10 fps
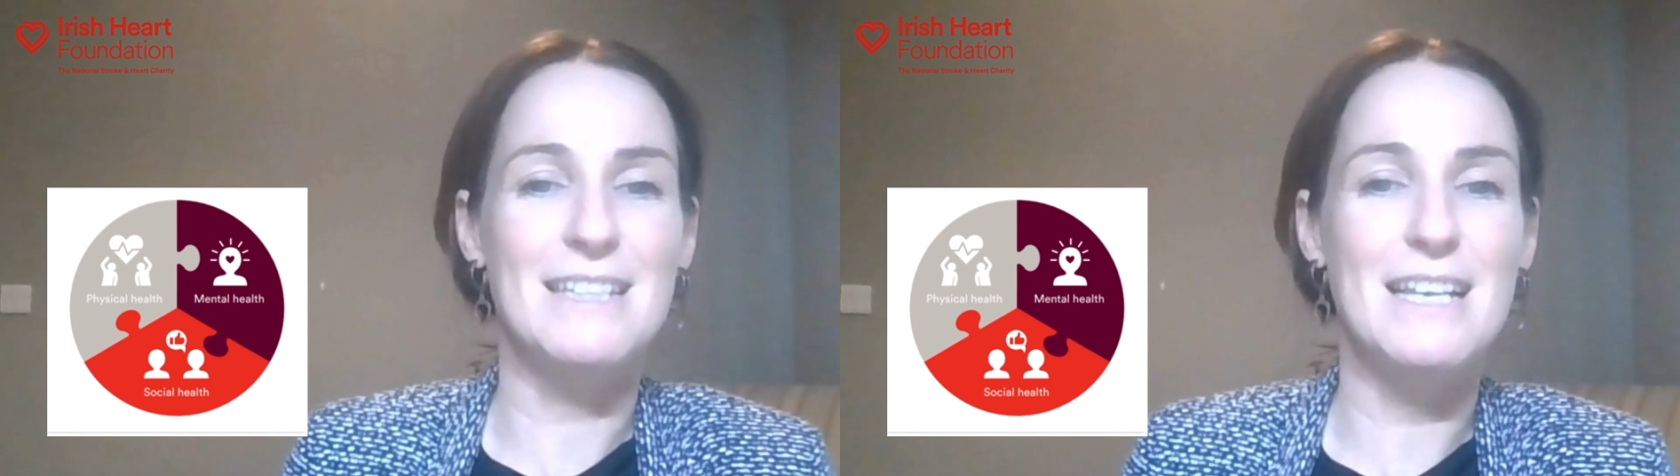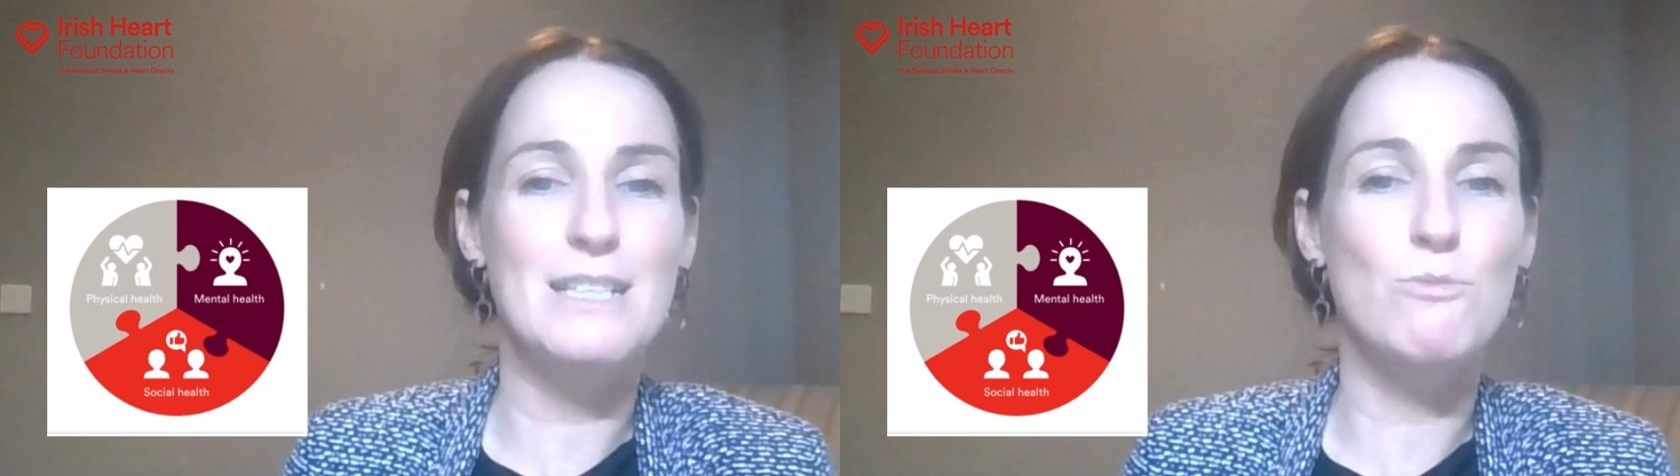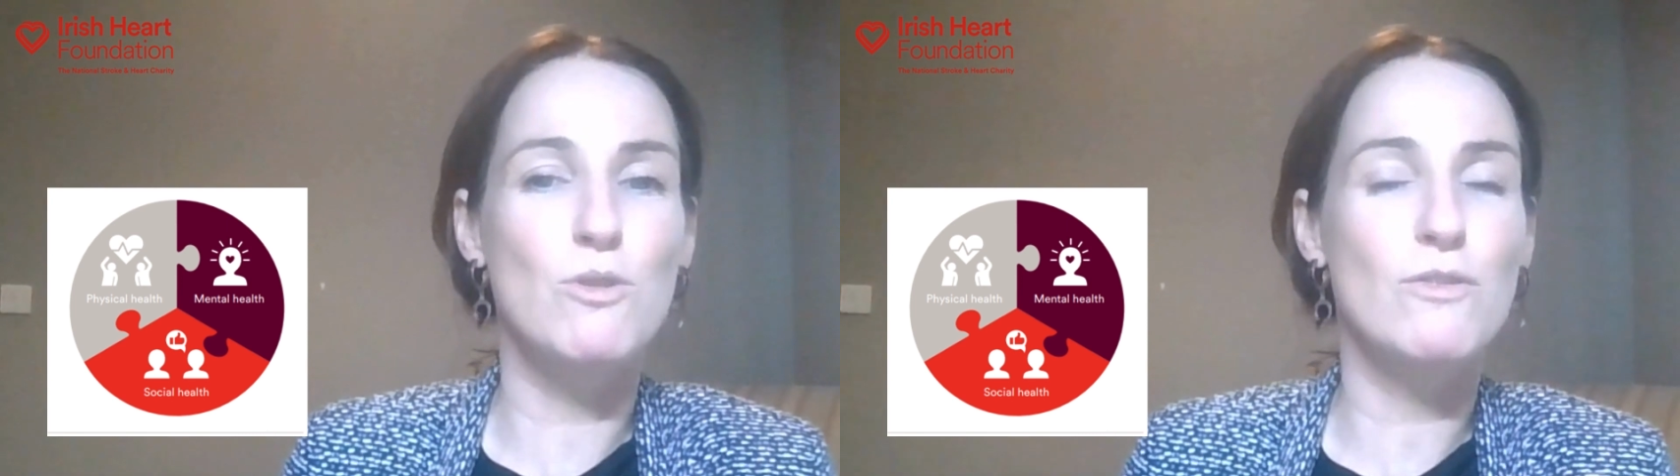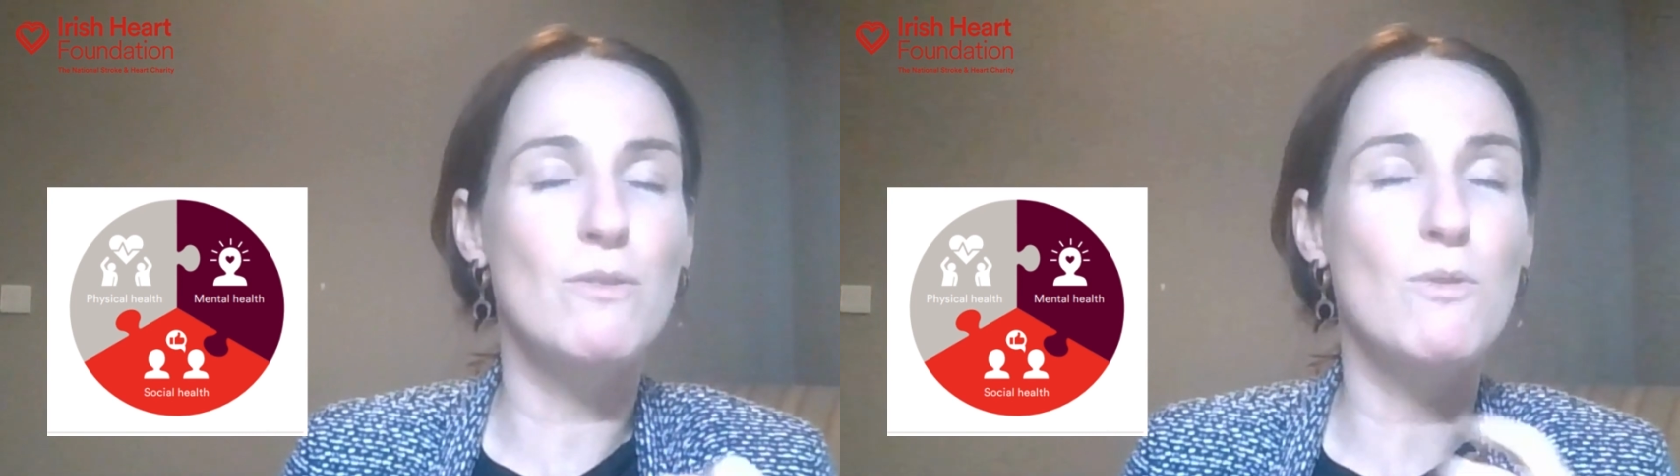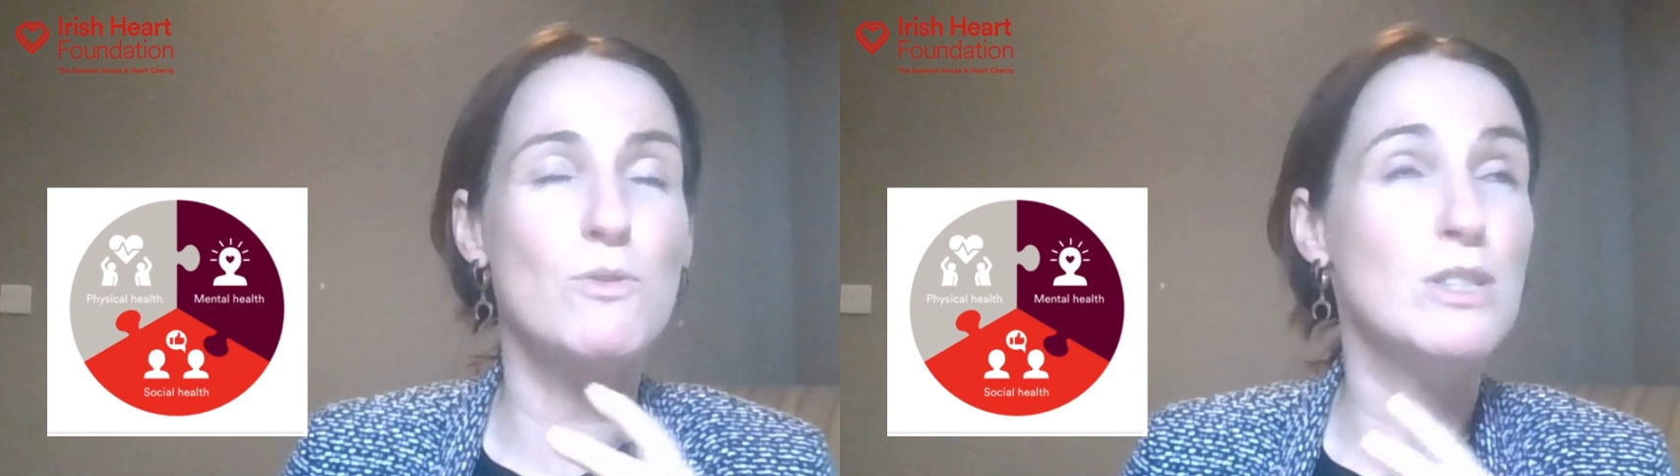is one of the
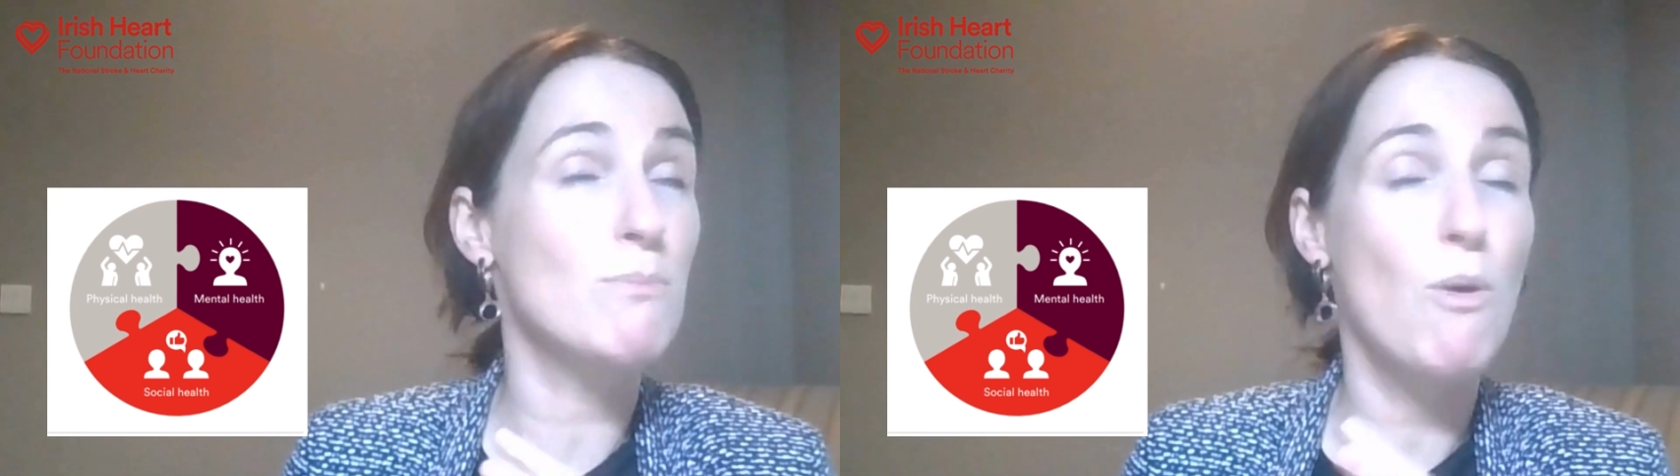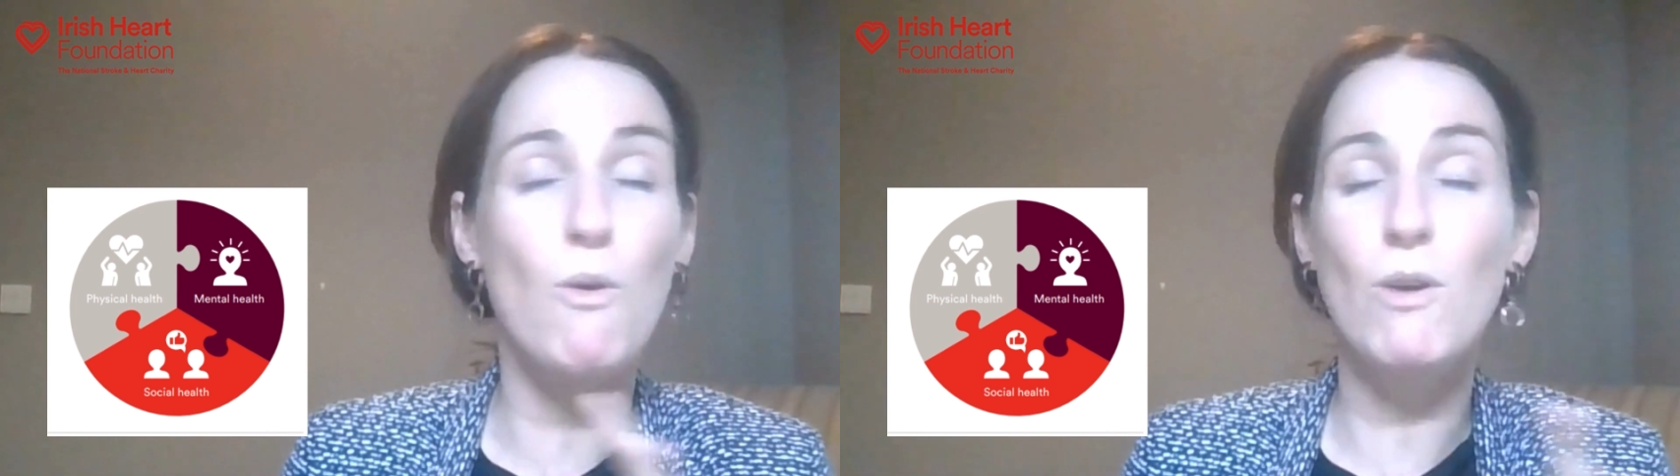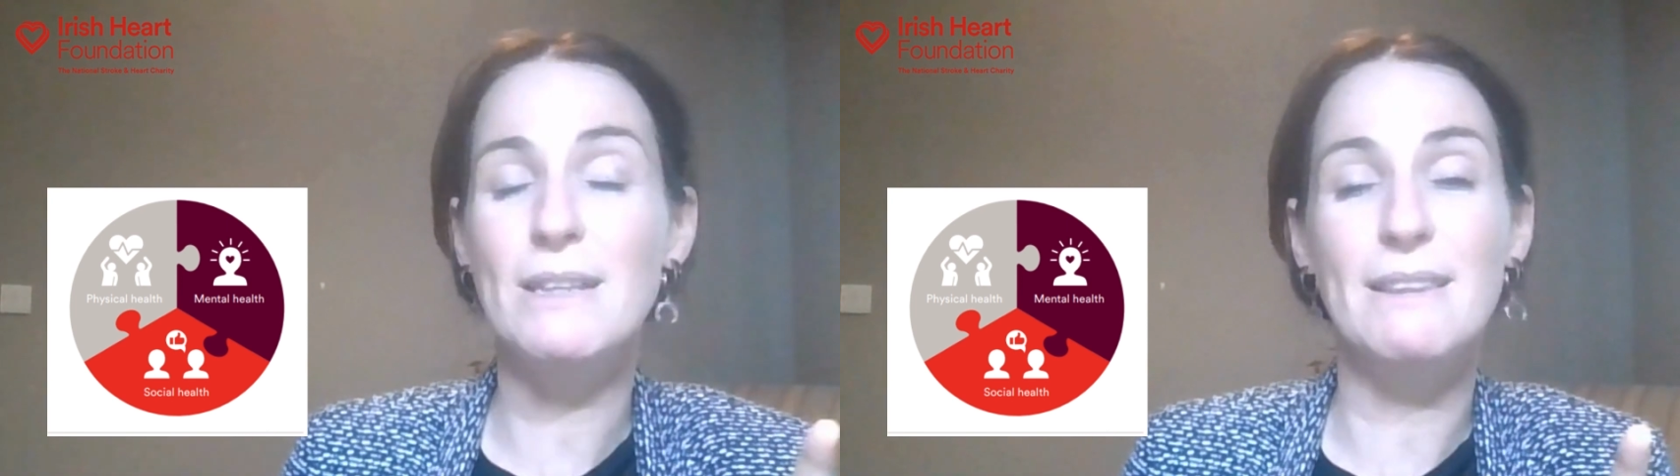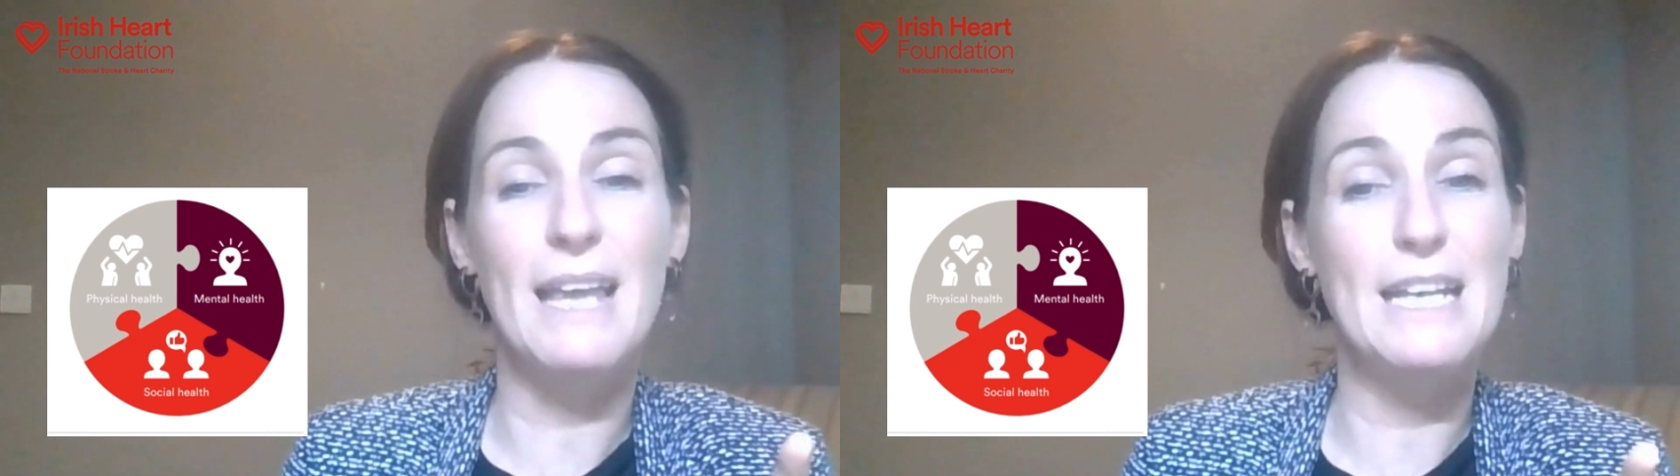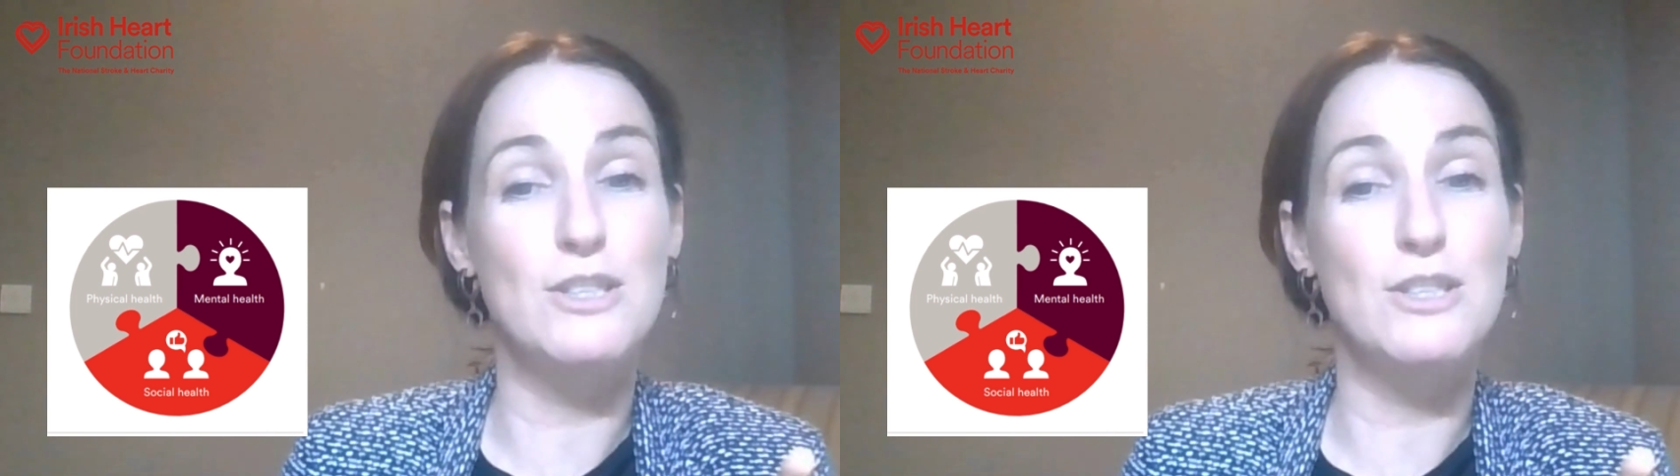most important things